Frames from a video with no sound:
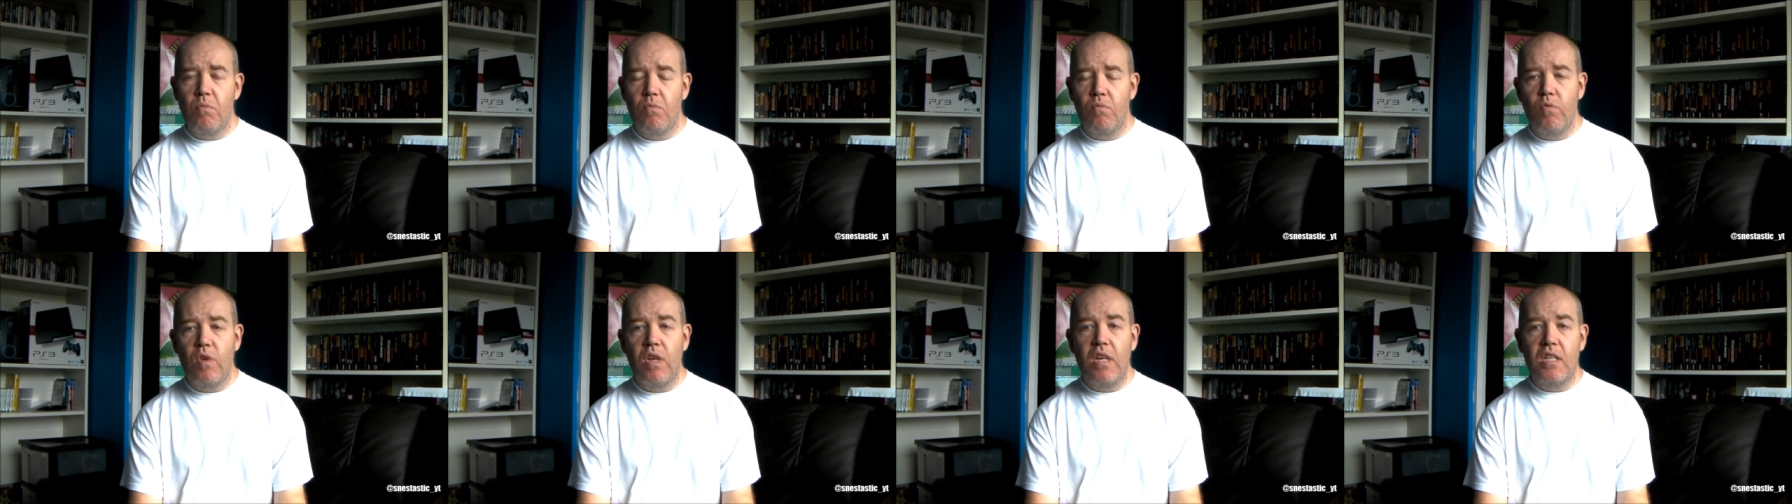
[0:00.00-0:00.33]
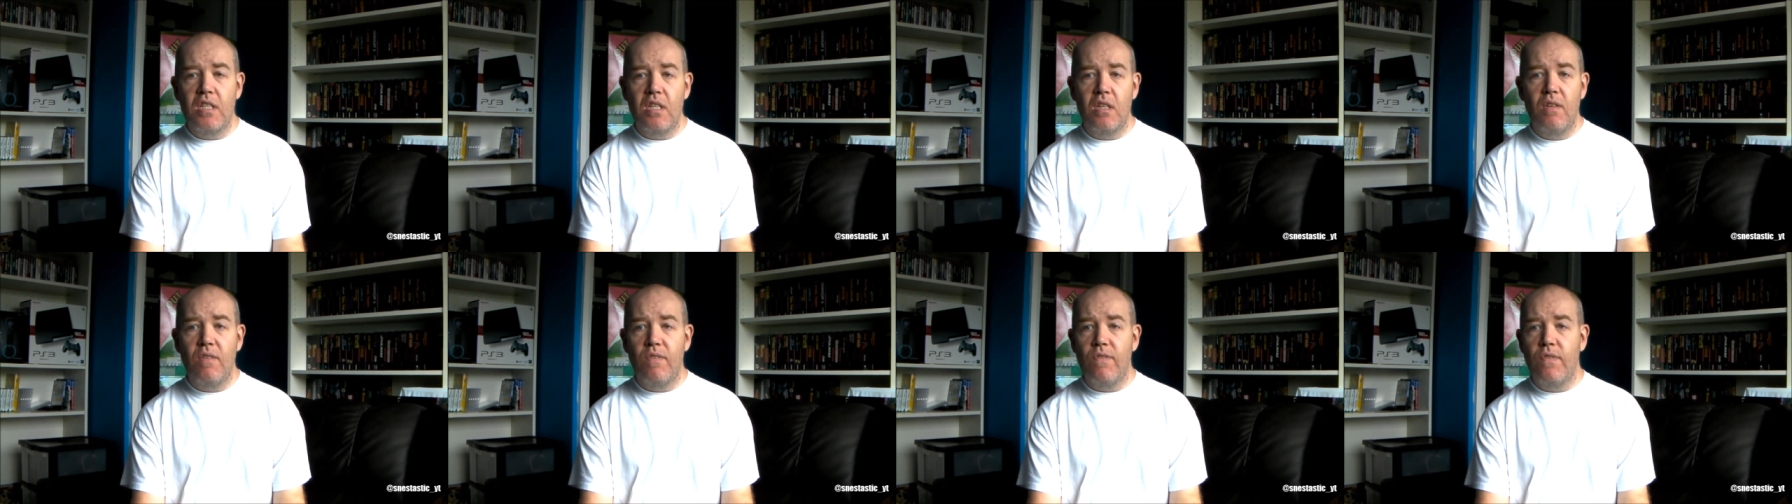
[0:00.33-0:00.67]

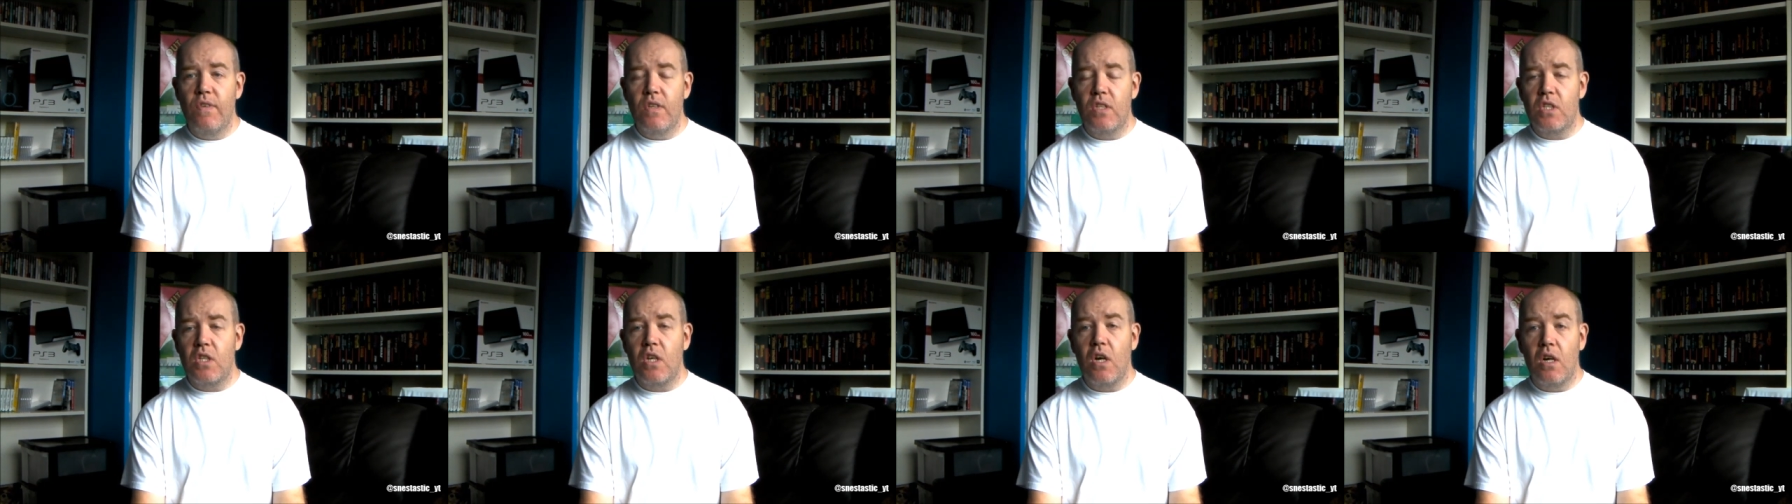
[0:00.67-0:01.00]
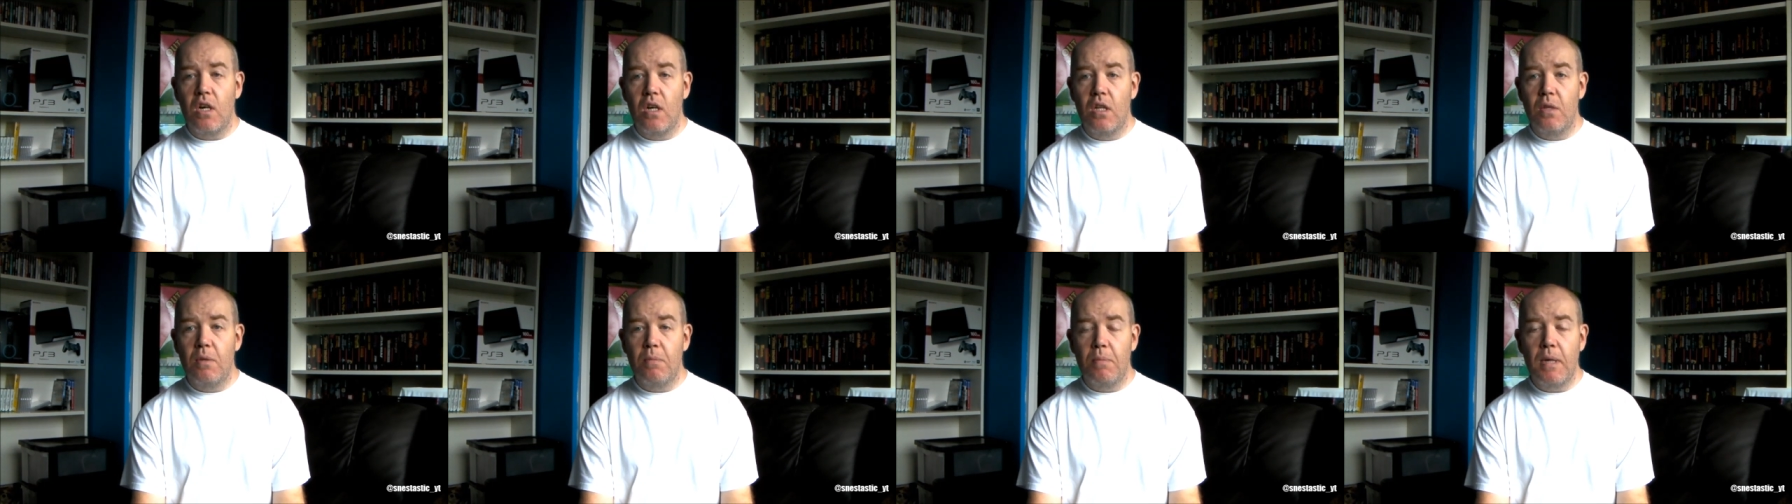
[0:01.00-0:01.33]
reason for
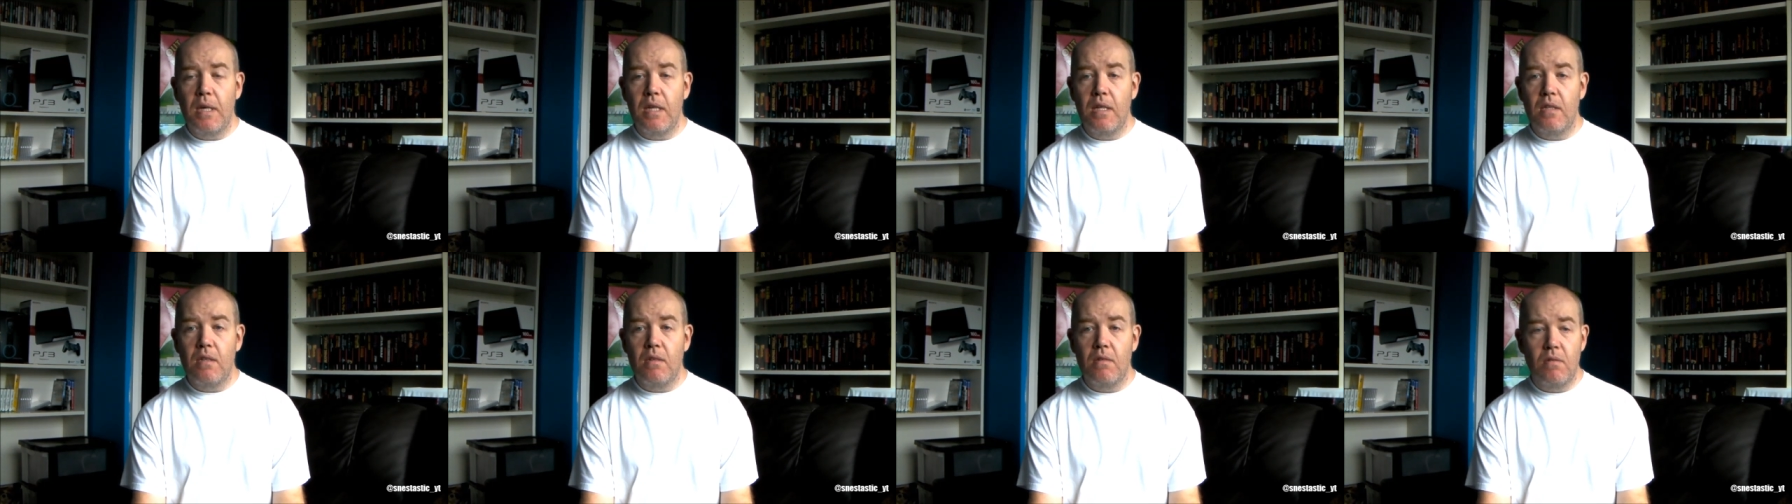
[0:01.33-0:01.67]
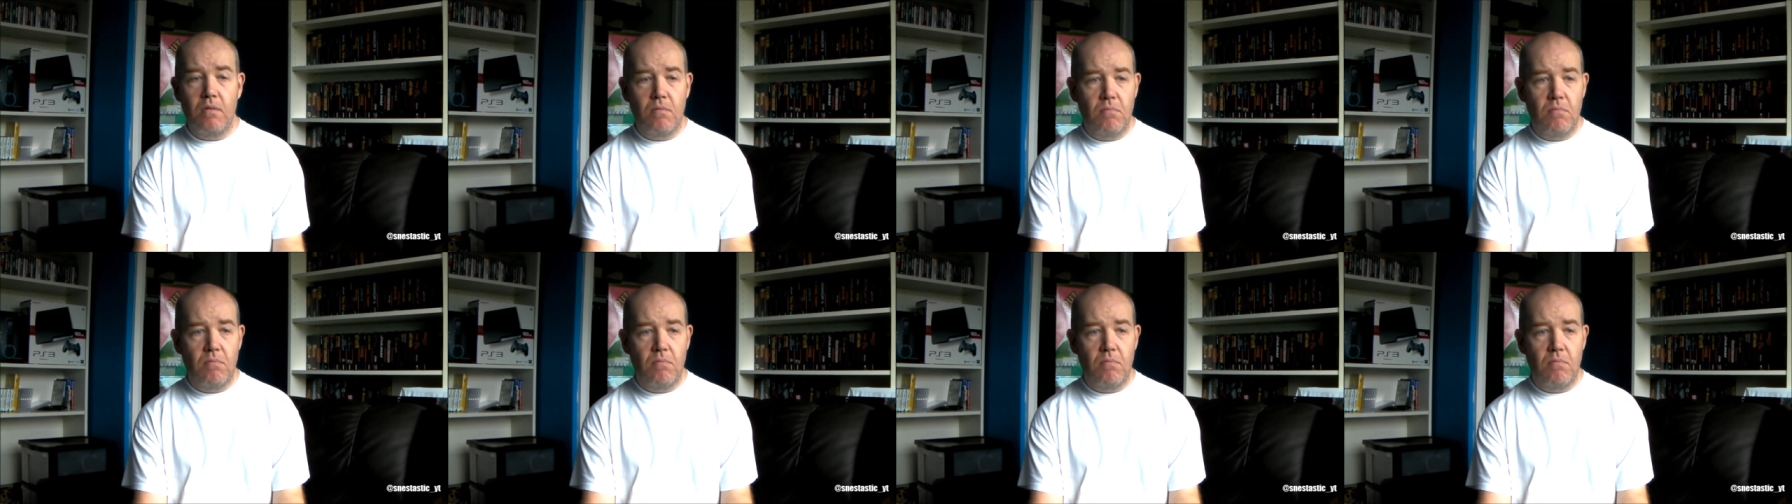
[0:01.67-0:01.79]
Scotland being